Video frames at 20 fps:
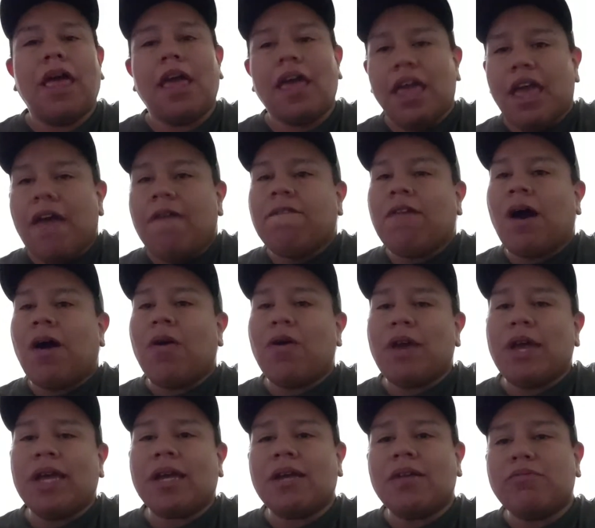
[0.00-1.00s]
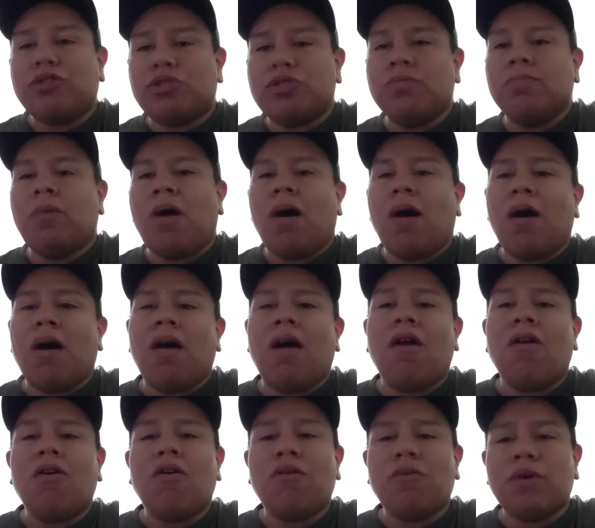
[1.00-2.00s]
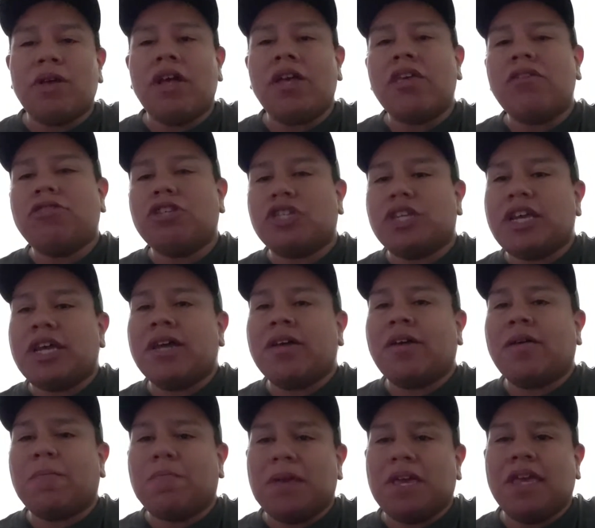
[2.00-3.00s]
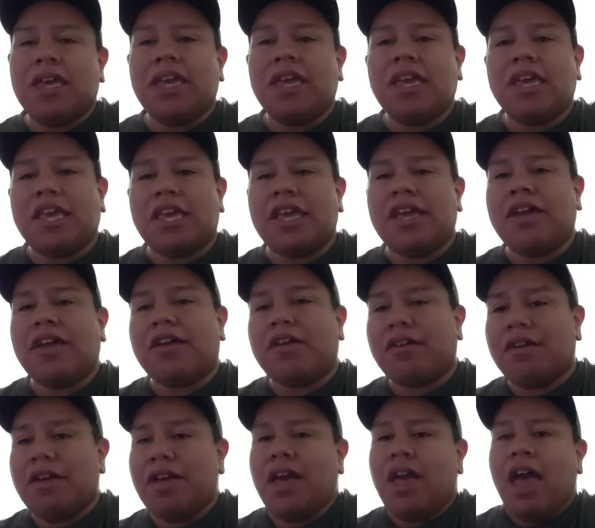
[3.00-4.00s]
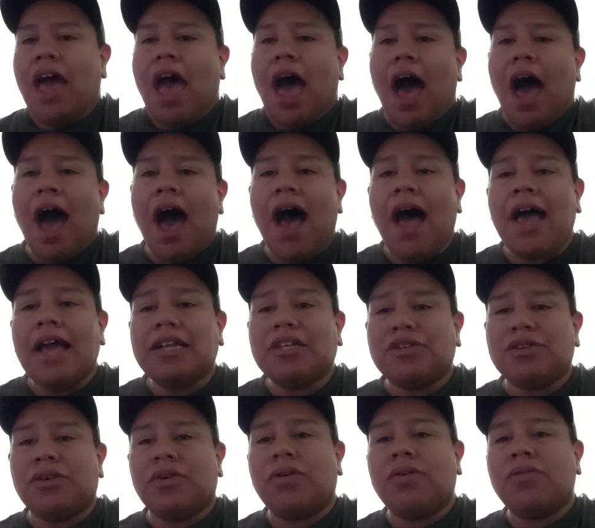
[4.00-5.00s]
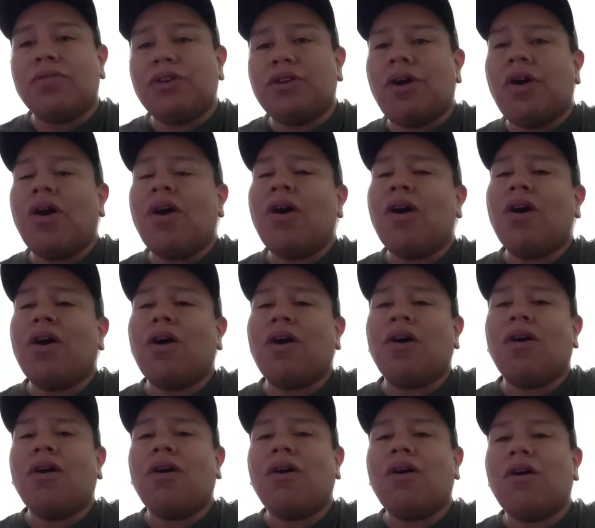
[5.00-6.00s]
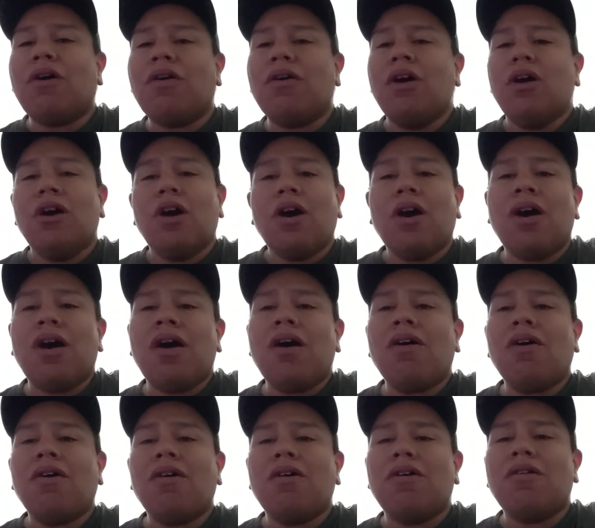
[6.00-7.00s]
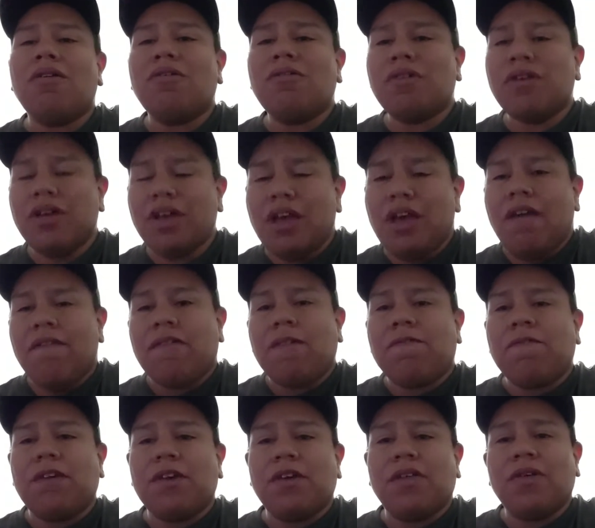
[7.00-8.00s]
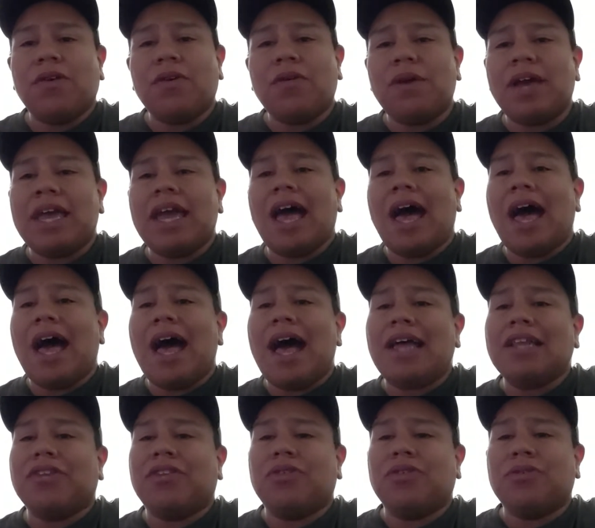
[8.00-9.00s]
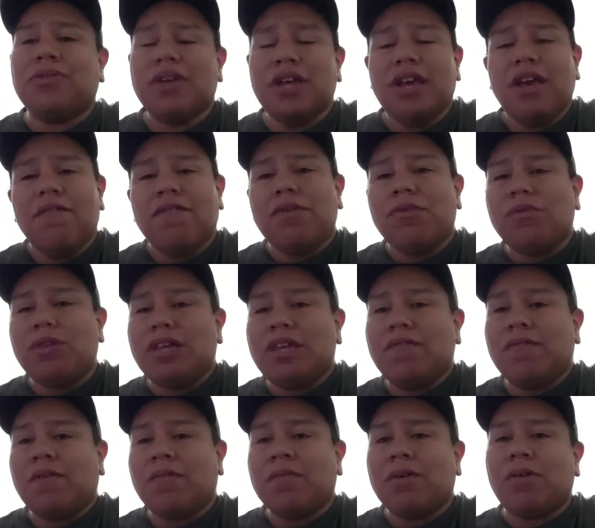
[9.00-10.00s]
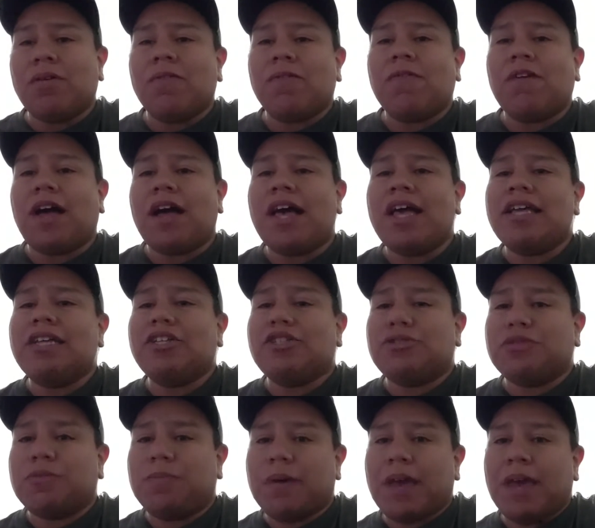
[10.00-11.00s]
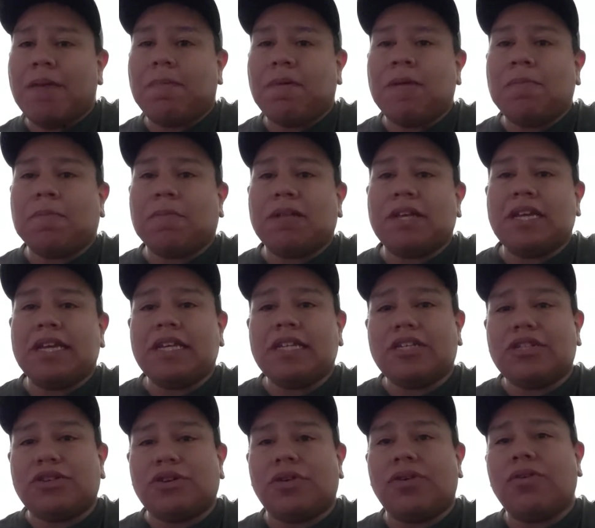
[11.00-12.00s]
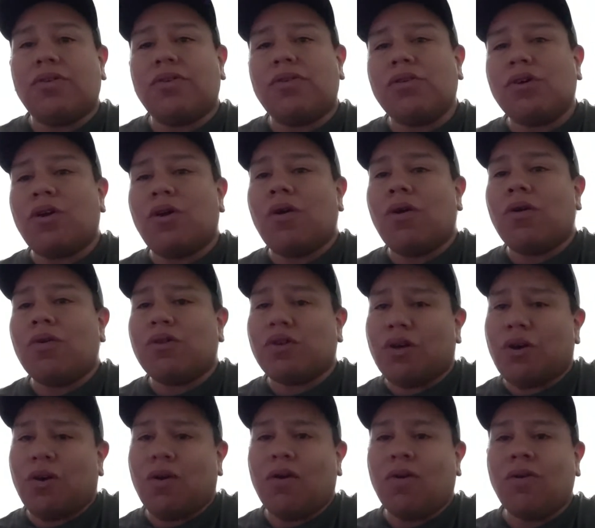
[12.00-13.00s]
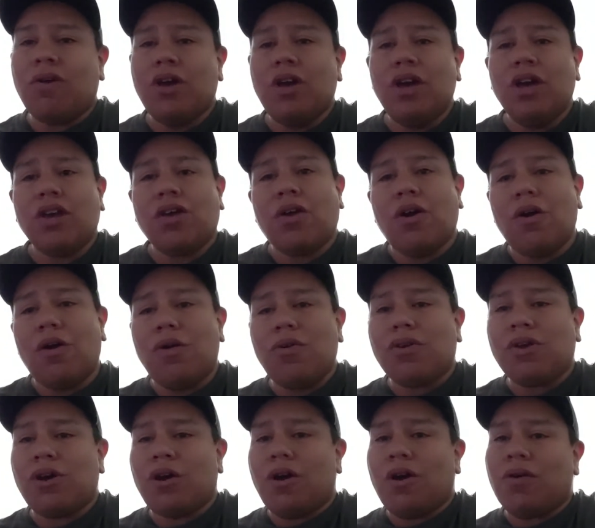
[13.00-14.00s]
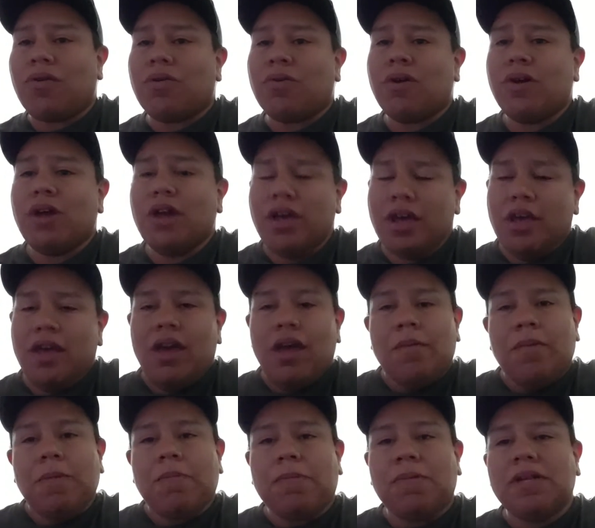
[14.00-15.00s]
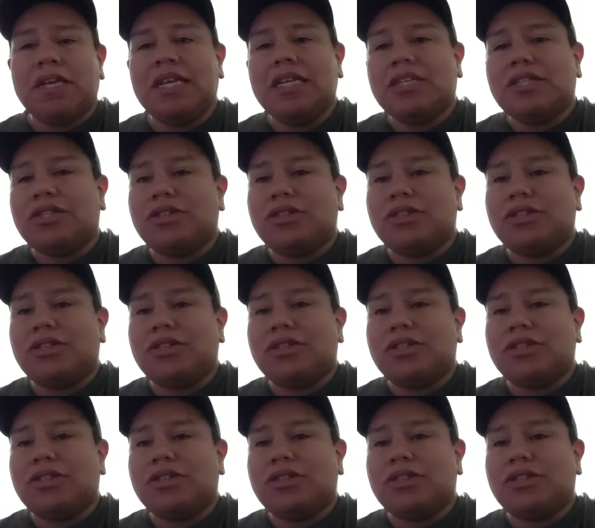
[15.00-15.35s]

If I wake up tomorrow, will you still be here? I don't know. Oh, if you feel the way I do, if you leave, I'm gonna find you. Baby, please don't go, go, go, go. Baby, please